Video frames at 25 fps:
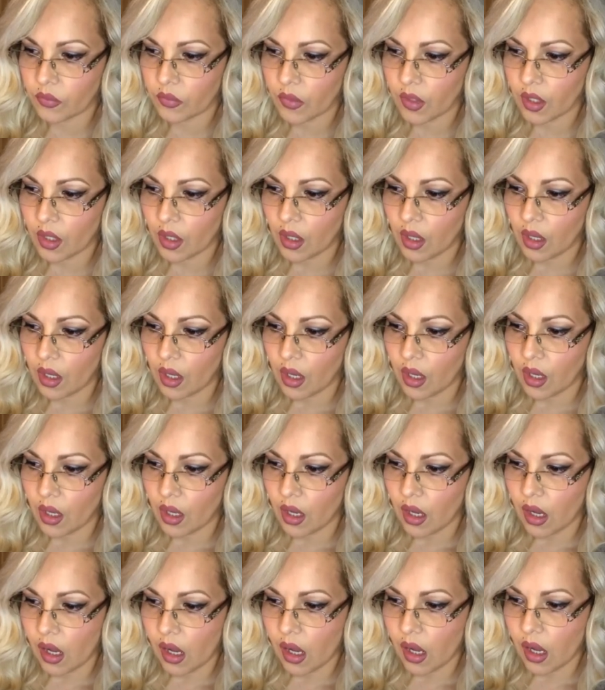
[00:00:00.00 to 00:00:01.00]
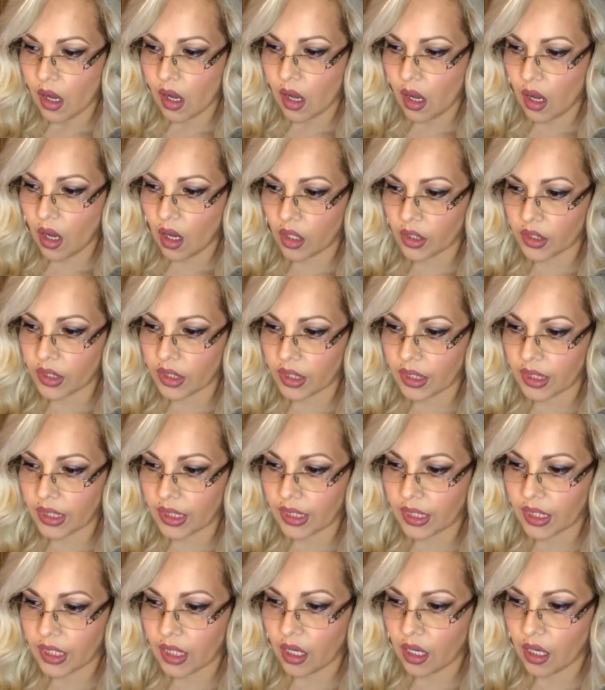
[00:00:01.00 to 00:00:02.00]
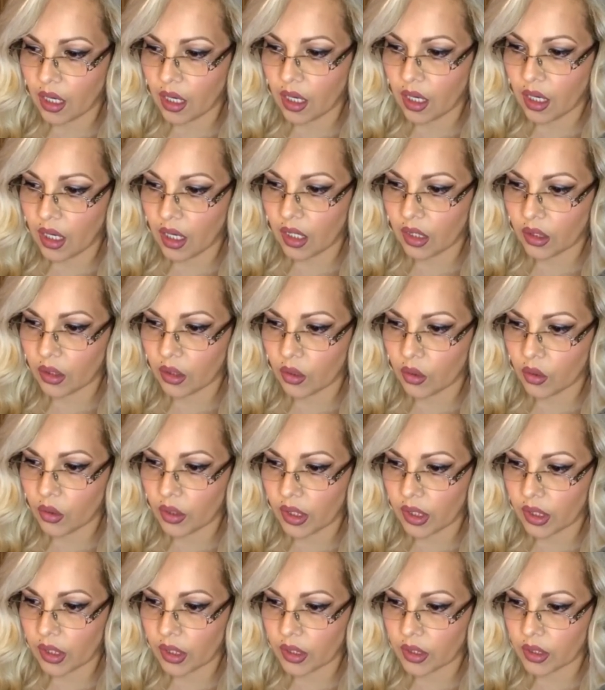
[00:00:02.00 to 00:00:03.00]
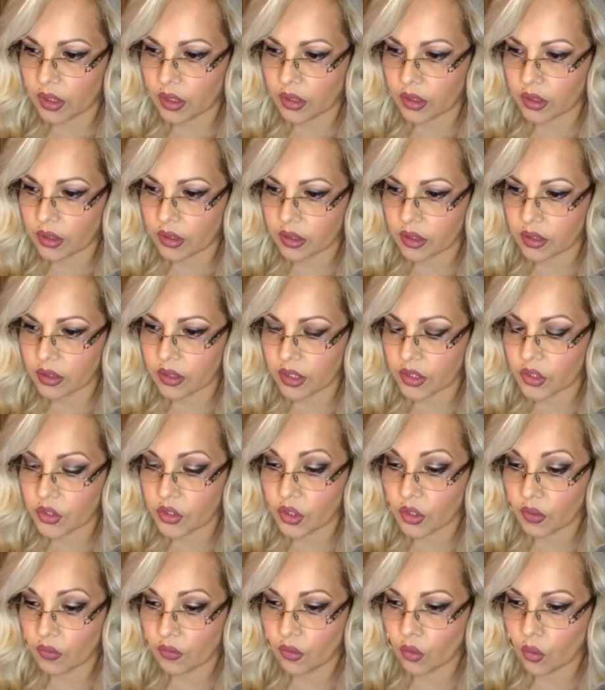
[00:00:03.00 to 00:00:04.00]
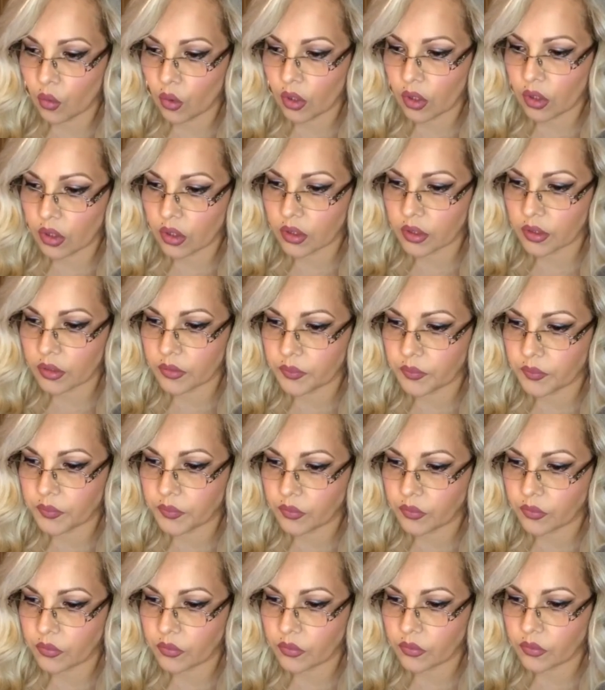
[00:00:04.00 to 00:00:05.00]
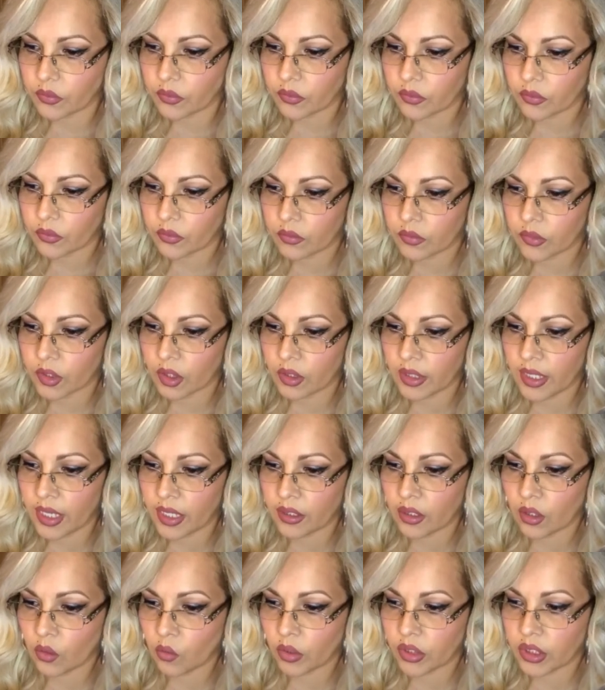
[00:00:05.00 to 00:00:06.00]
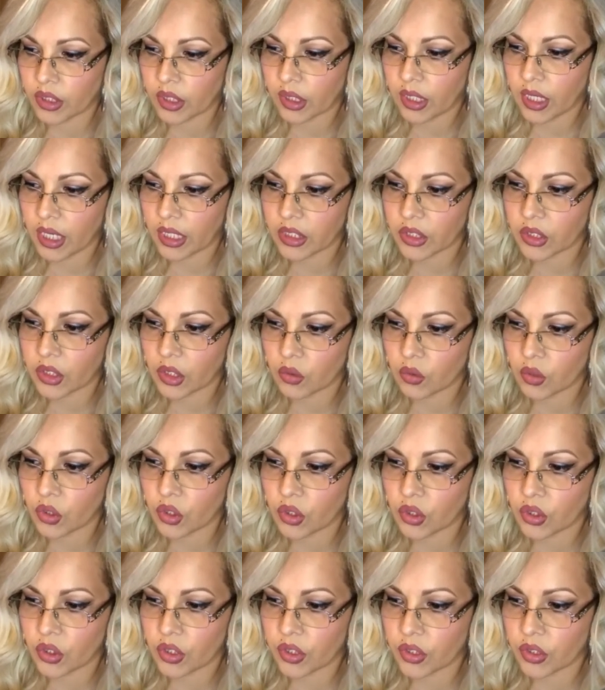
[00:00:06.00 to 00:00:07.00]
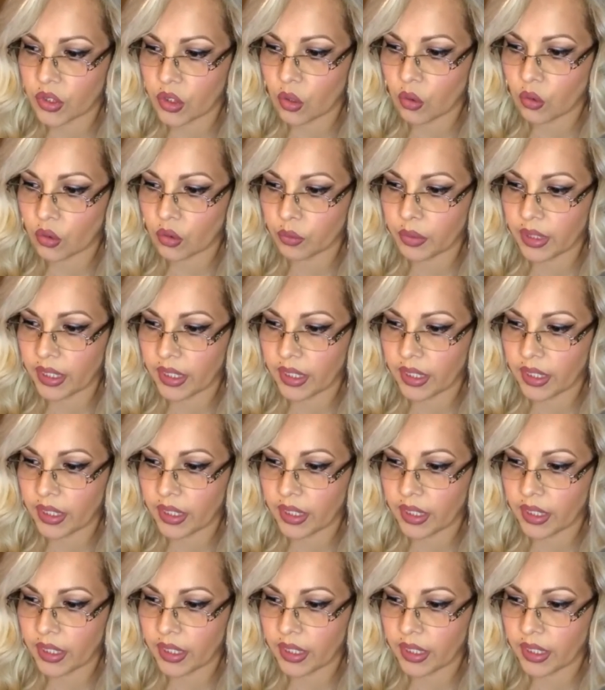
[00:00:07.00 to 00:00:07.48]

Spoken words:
Ayali Alohi, the center of the world. The land on which the guidestone stood is owned by Elbert County.